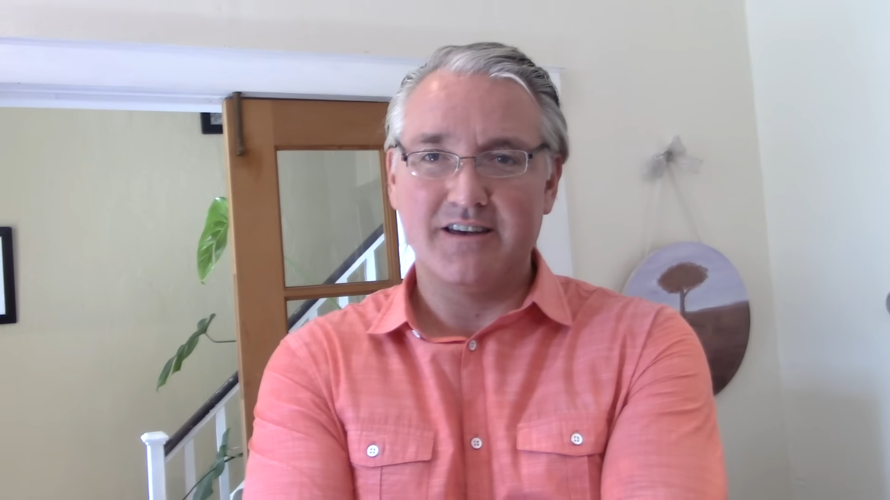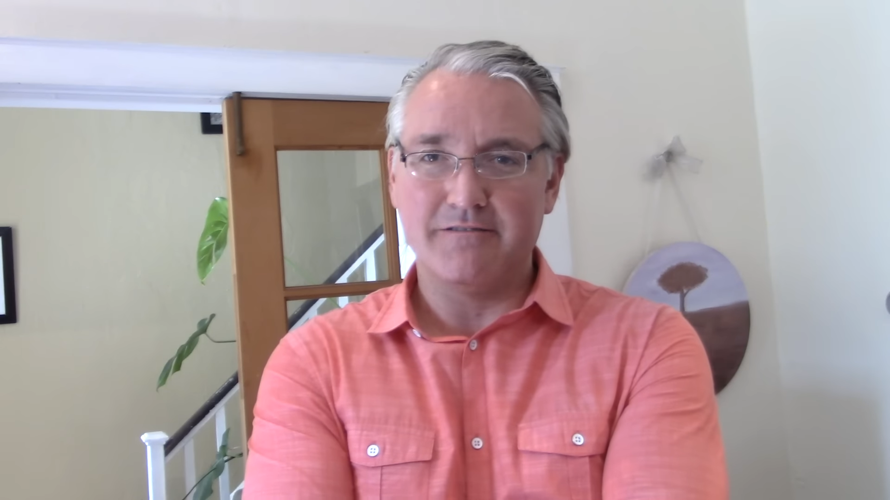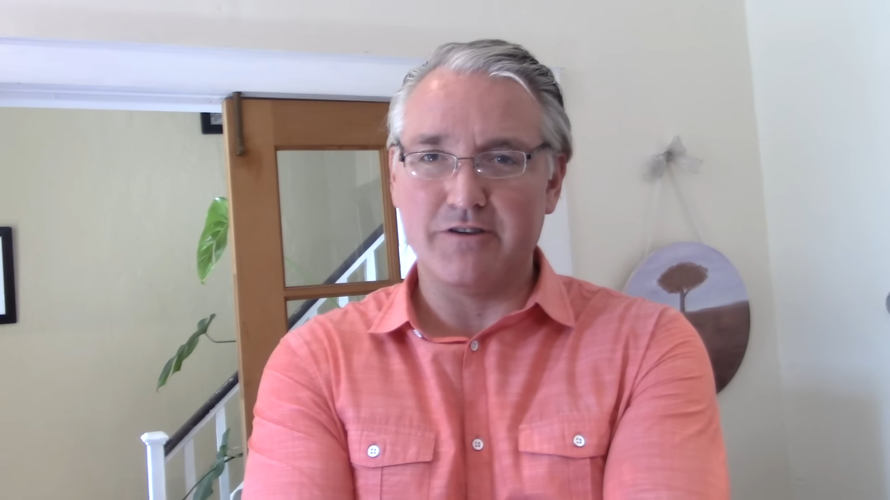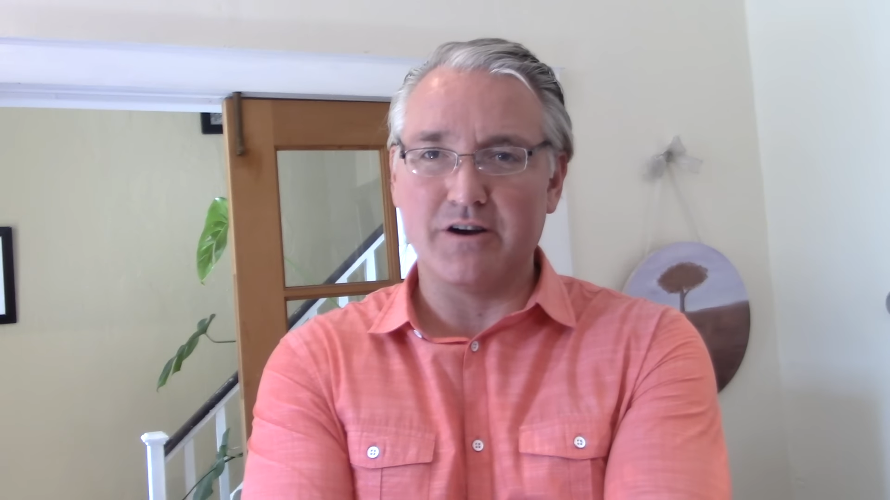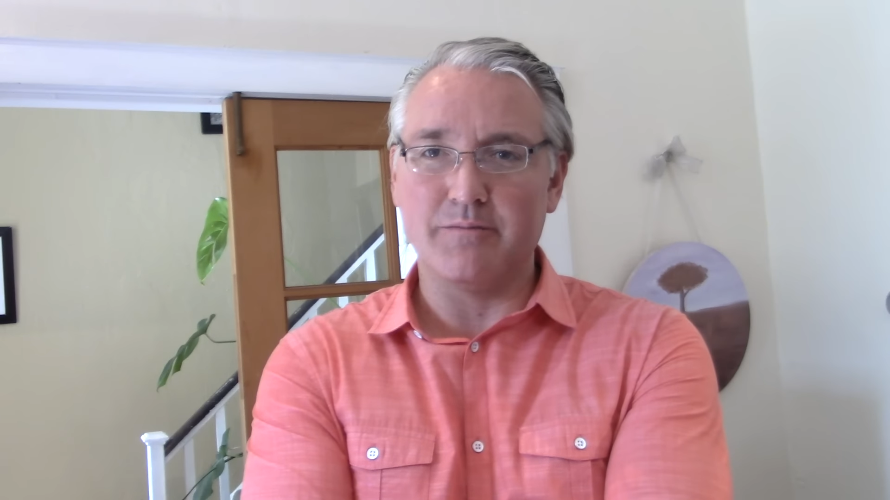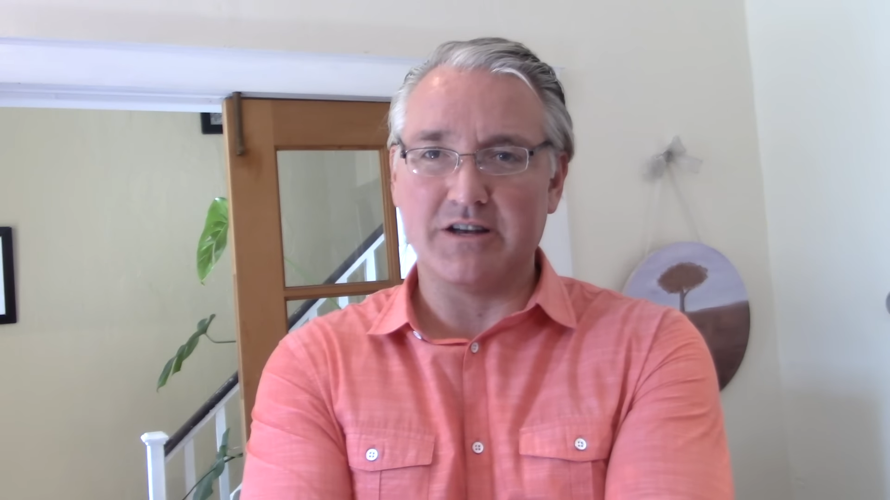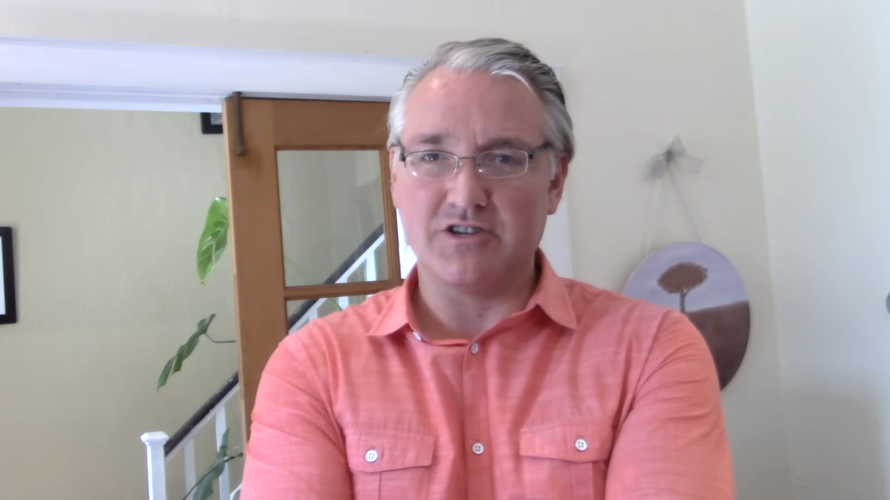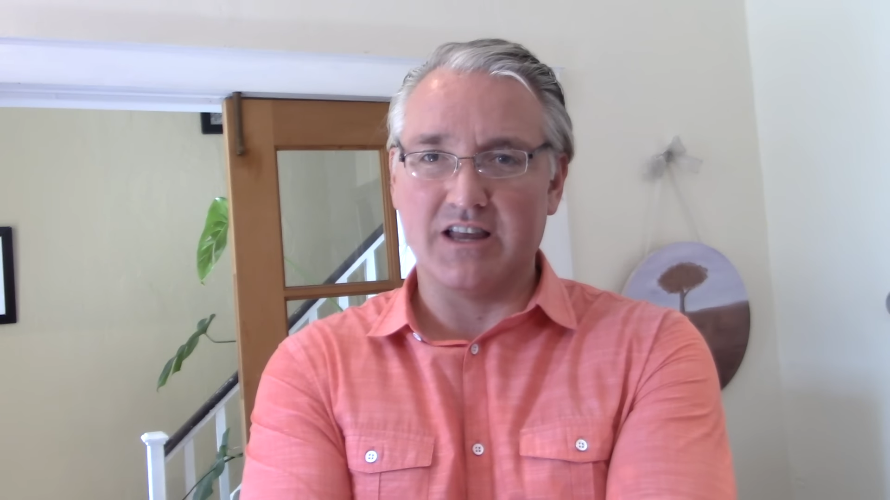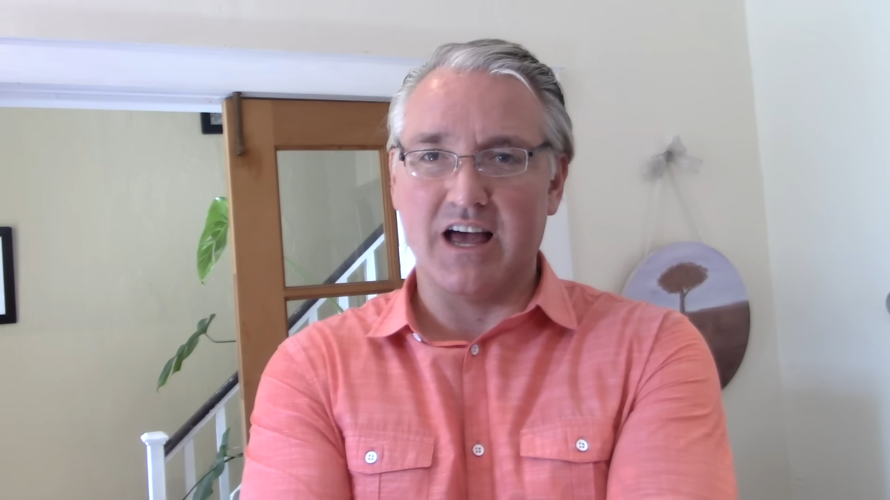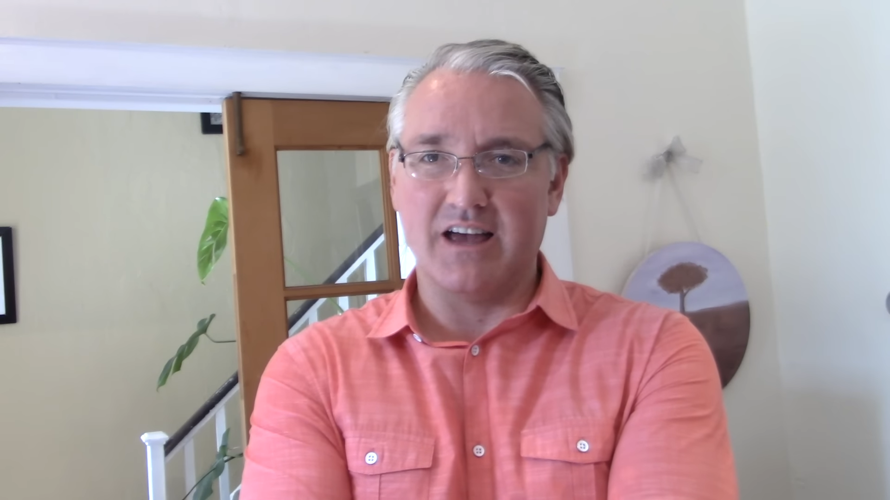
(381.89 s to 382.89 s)
very much
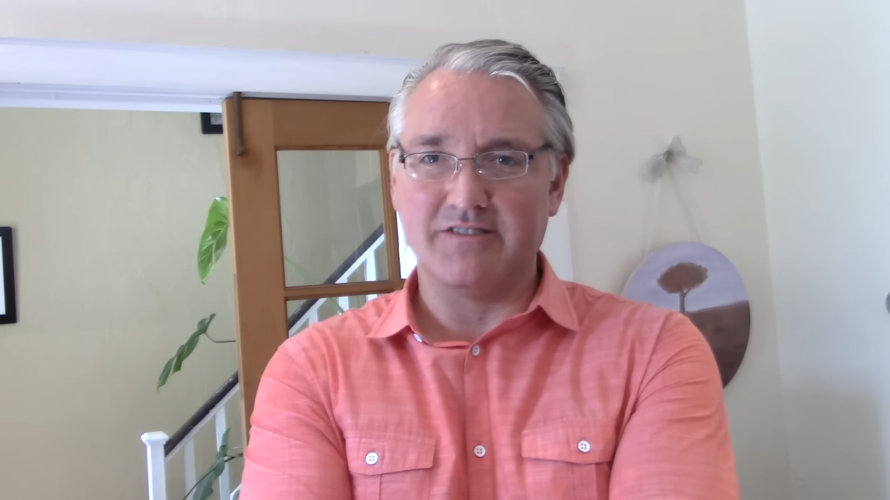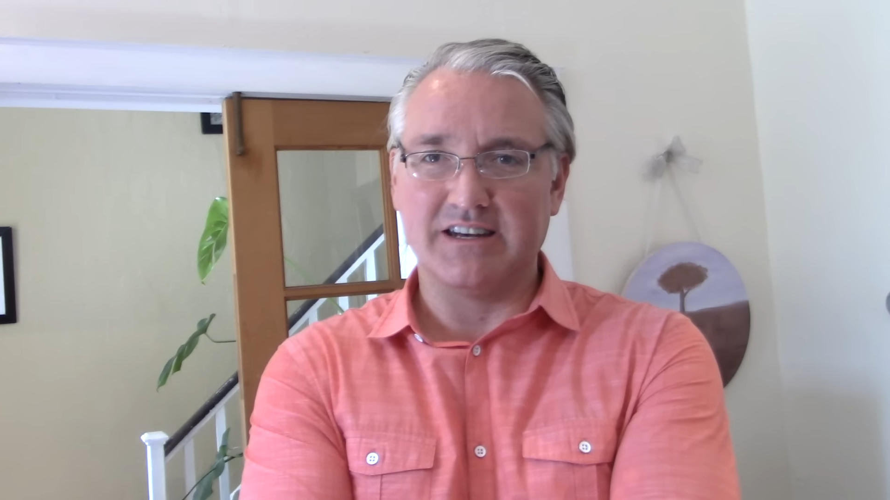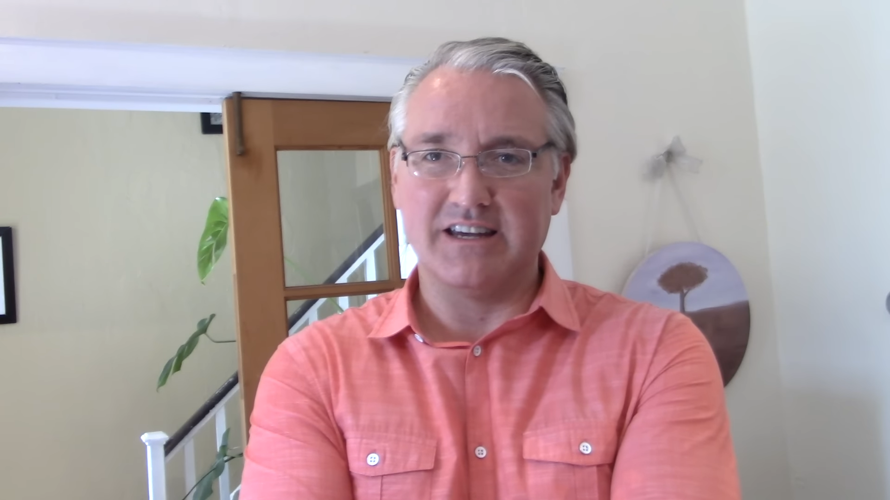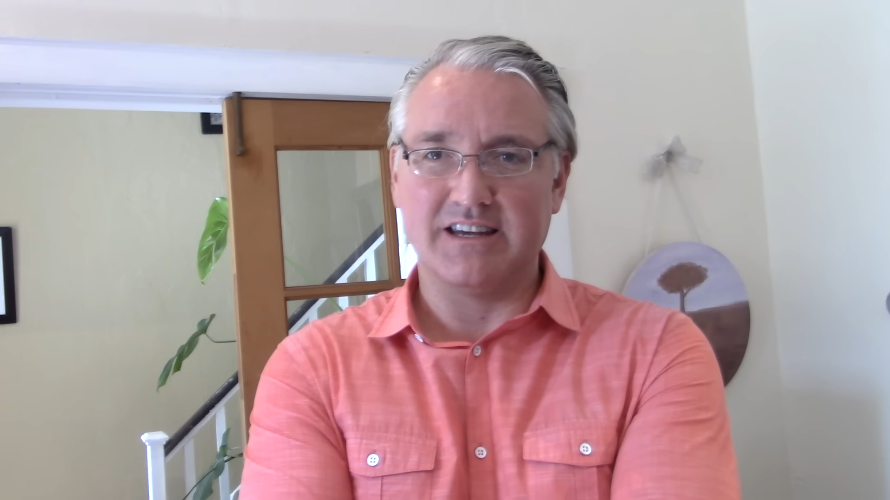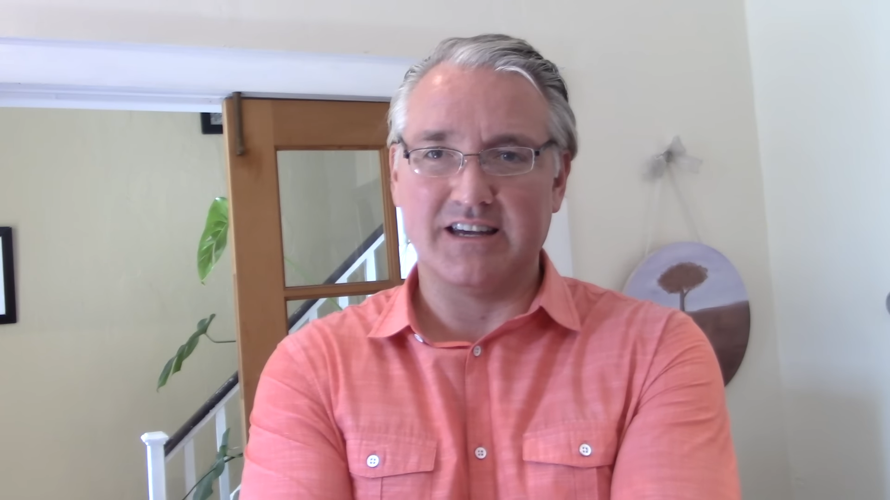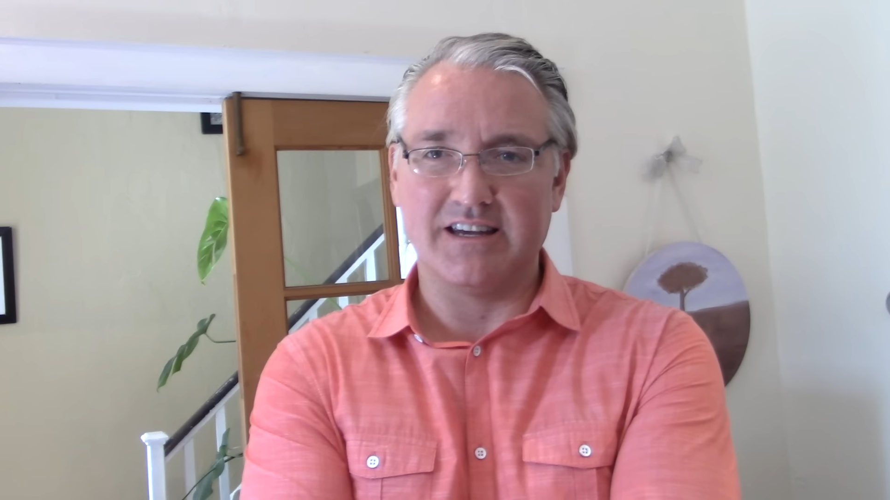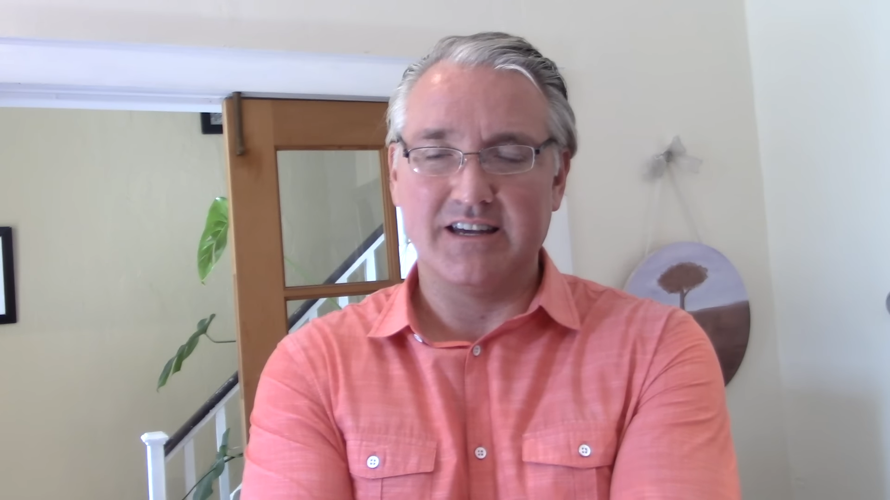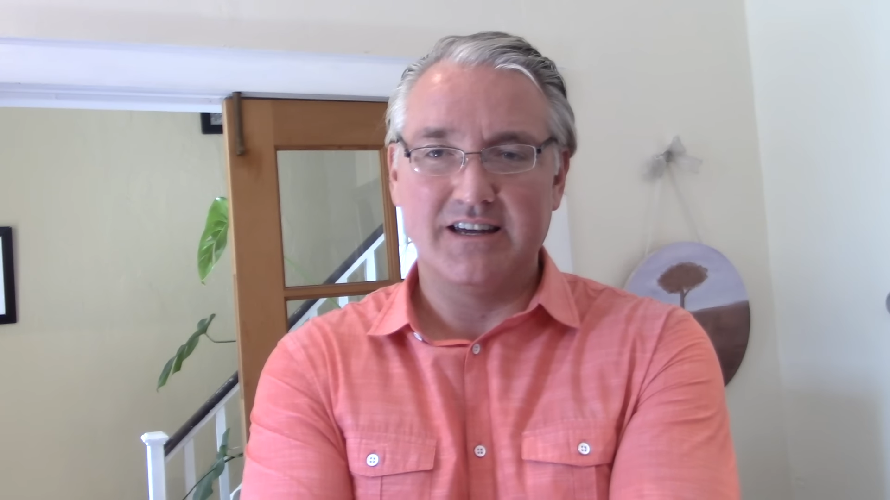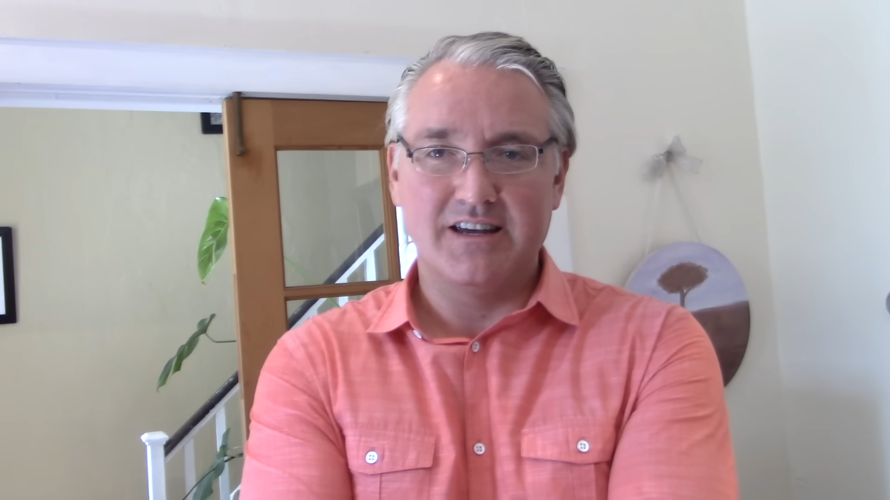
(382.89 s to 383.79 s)
alive and kicking.